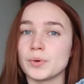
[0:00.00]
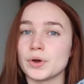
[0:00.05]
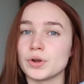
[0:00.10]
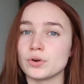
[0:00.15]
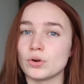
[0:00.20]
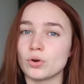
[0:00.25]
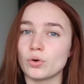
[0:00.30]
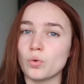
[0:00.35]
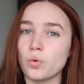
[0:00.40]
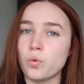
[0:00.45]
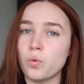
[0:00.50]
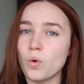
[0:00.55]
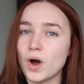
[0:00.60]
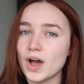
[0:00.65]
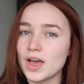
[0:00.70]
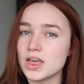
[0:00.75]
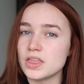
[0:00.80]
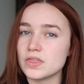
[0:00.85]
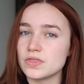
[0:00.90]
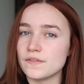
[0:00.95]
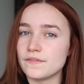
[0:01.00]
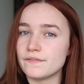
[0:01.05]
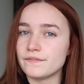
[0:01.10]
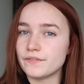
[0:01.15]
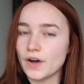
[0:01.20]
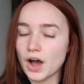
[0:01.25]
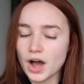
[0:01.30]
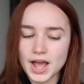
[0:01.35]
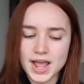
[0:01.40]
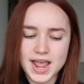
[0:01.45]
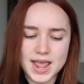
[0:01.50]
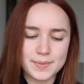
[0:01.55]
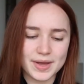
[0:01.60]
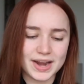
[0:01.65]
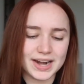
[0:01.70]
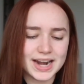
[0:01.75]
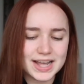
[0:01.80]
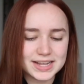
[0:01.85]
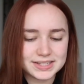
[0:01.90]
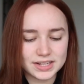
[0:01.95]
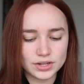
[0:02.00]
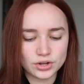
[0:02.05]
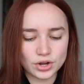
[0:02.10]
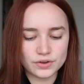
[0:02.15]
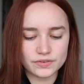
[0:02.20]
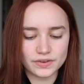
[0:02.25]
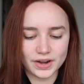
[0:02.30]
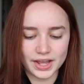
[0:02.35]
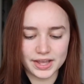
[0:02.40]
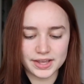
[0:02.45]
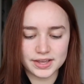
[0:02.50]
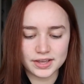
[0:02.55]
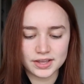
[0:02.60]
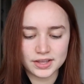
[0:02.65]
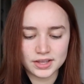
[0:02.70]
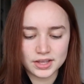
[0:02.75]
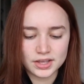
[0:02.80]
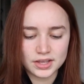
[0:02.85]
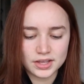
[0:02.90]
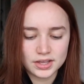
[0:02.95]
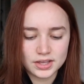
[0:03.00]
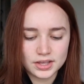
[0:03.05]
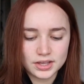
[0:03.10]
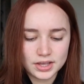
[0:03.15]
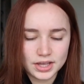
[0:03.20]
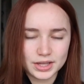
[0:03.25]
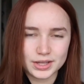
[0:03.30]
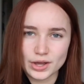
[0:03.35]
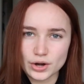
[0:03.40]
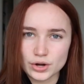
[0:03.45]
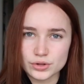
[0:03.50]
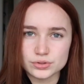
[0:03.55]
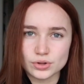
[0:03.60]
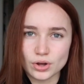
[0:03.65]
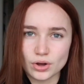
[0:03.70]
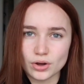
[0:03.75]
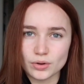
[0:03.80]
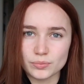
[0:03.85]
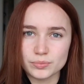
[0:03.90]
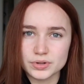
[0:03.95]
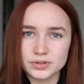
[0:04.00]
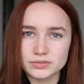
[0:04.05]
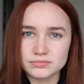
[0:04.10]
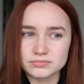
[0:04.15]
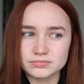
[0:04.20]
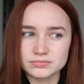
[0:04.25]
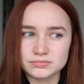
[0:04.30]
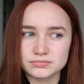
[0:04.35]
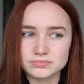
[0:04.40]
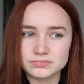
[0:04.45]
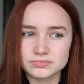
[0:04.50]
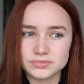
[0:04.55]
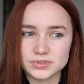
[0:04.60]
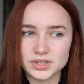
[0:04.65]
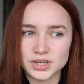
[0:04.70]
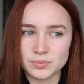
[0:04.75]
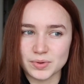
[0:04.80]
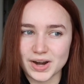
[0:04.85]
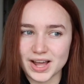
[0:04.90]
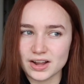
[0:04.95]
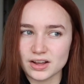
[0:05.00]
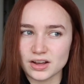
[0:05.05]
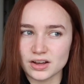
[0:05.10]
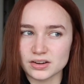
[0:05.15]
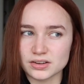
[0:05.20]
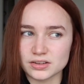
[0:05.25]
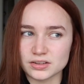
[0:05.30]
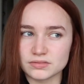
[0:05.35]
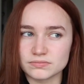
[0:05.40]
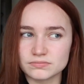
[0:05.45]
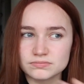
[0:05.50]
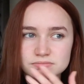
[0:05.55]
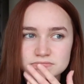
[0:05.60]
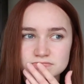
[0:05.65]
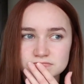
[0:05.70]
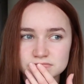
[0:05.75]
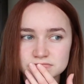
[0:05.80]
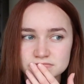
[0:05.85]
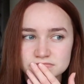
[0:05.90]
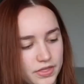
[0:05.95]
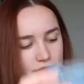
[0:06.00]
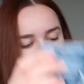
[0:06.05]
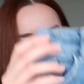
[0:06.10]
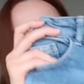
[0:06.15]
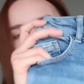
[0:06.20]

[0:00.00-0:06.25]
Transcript: but not quite the vibe. Unless I go for like a yellow top and a black cardigan. And the